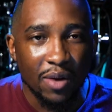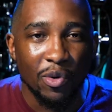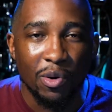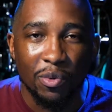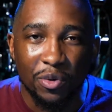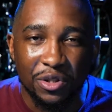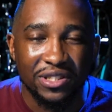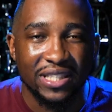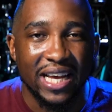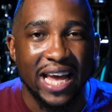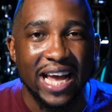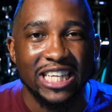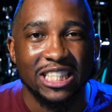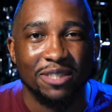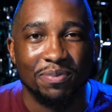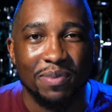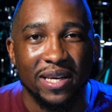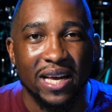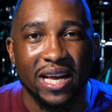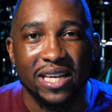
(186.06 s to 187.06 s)
we will
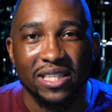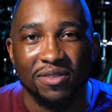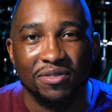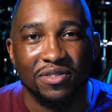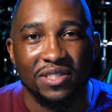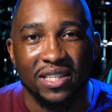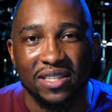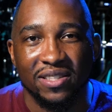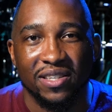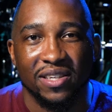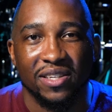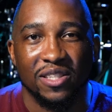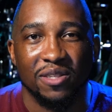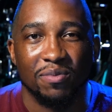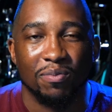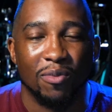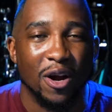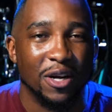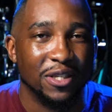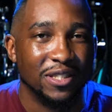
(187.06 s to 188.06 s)
change because of
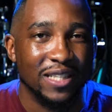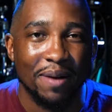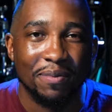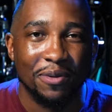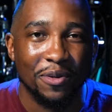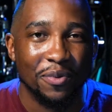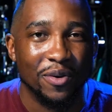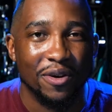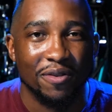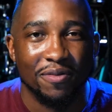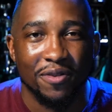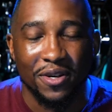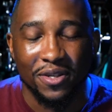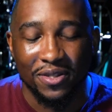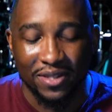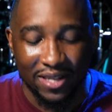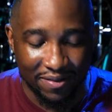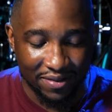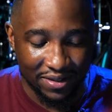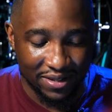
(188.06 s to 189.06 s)
Jesus. Mark chapter 1,
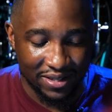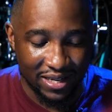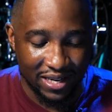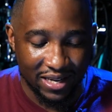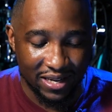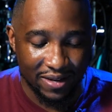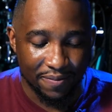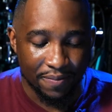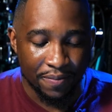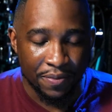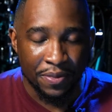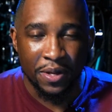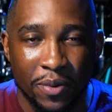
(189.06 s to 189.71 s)
verse 17.